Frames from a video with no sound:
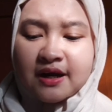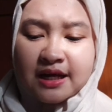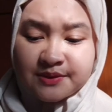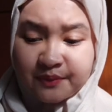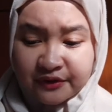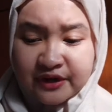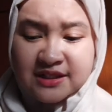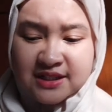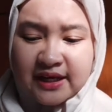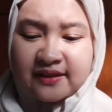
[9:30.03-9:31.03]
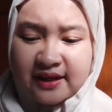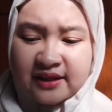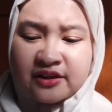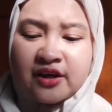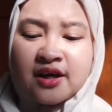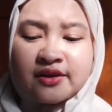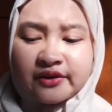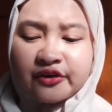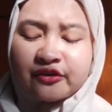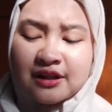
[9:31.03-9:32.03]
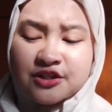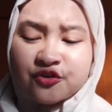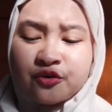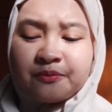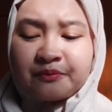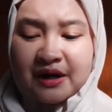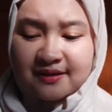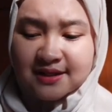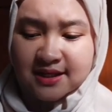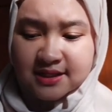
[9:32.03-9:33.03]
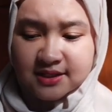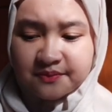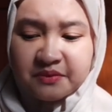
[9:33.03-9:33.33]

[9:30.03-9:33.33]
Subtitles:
experienced it in their classroom practices.